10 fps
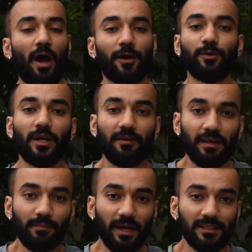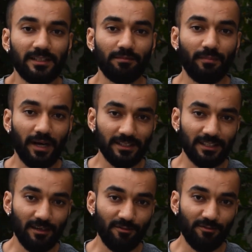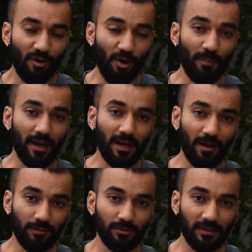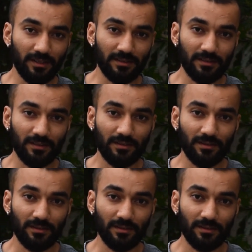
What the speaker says: I could never imagine myself or my loved ones